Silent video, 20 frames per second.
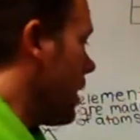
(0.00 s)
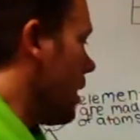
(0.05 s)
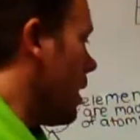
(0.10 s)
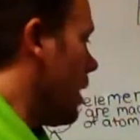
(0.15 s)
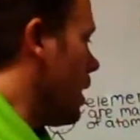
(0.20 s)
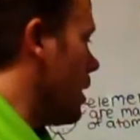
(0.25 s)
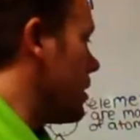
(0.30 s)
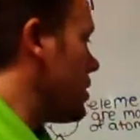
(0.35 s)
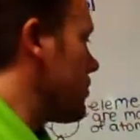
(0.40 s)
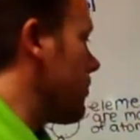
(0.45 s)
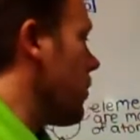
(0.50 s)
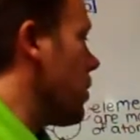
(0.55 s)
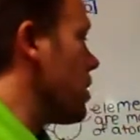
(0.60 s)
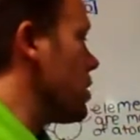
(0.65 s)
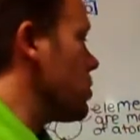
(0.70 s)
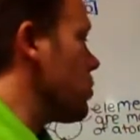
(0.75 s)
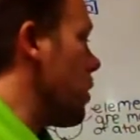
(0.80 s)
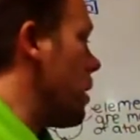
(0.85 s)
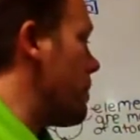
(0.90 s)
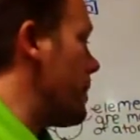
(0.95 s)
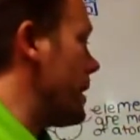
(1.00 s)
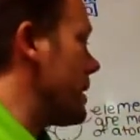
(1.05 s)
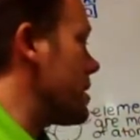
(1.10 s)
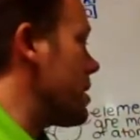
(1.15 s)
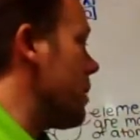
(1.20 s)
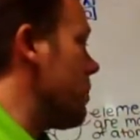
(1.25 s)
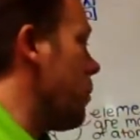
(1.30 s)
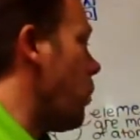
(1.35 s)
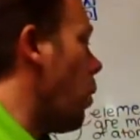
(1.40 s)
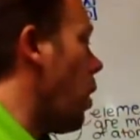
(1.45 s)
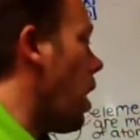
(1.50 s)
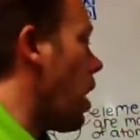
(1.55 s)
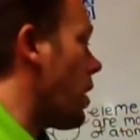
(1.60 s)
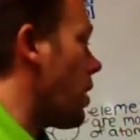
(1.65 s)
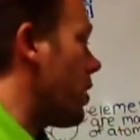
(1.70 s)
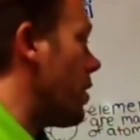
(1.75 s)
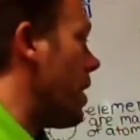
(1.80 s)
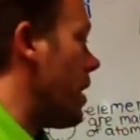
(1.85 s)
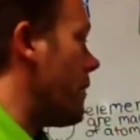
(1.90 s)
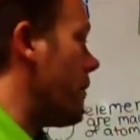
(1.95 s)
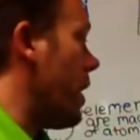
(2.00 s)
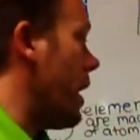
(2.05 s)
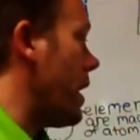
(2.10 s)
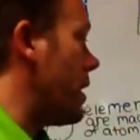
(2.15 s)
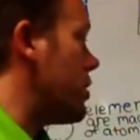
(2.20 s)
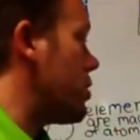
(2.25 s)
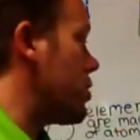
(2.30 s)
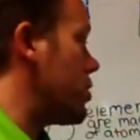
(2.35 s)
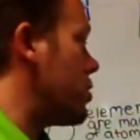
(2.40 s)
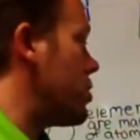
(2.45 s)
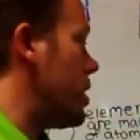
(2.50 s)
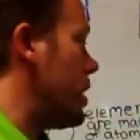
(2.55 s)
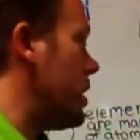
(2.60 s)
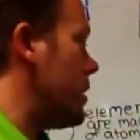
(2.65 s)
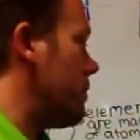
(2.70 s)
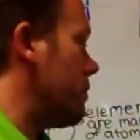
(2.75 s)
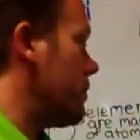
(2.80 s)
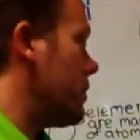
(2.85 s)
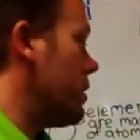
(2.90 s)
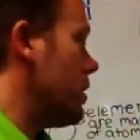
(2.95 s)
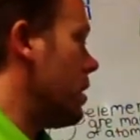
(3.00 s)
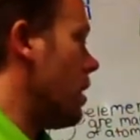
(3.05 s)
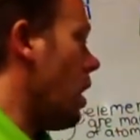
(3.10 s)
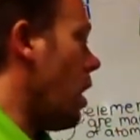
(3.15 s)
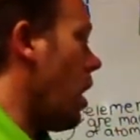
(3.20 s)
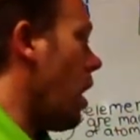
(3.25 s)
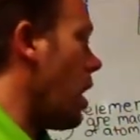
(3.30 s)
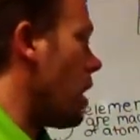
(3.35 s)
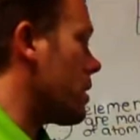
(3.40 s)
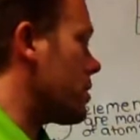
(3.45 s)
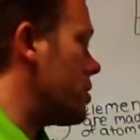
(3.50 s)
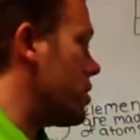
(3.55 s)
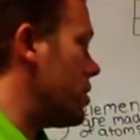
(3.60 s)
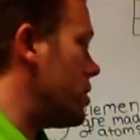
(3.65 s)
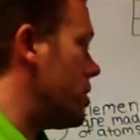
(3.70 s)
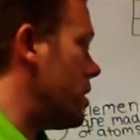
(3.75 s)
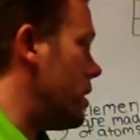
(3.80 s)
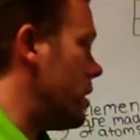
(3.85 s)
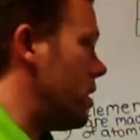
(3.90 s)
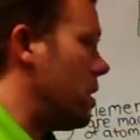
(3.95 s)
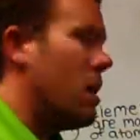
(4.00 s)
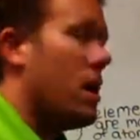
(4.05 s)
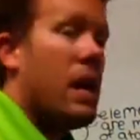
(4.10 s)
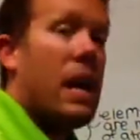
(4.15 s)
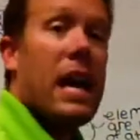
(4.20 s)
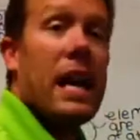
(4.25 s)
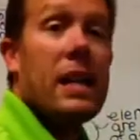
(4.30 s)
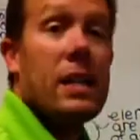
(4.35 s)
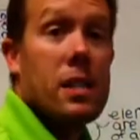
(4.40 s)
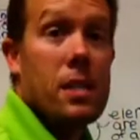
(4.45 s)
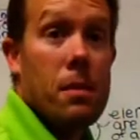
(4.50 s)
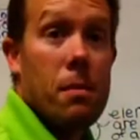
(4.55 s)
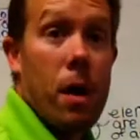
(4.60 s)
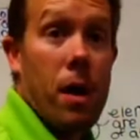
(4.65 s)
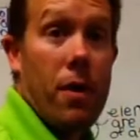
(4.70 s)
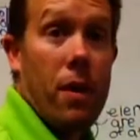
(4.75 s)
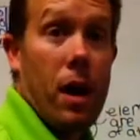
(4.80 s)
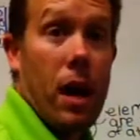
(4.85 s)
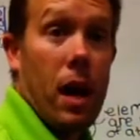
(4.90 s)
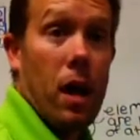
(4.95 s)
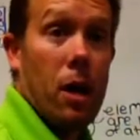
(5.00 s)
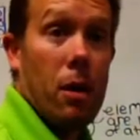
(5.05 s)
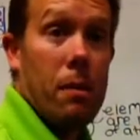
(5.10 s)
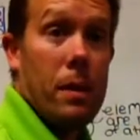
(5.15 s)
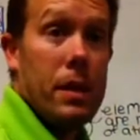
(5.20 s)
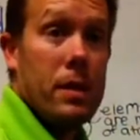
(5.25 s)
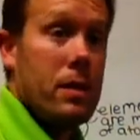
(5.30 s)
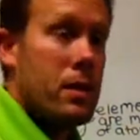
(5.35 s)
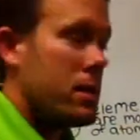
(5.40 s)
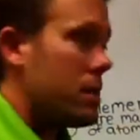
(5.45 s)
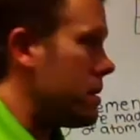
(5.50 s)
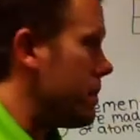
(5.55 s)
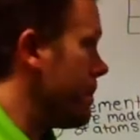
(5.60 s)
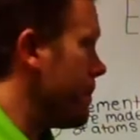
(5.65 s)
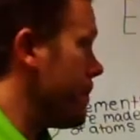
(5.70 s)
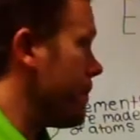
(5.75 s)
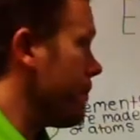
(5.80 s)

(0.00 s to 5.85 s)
As far as what makes up water, you have hydrogen, oxygen, and some other elements.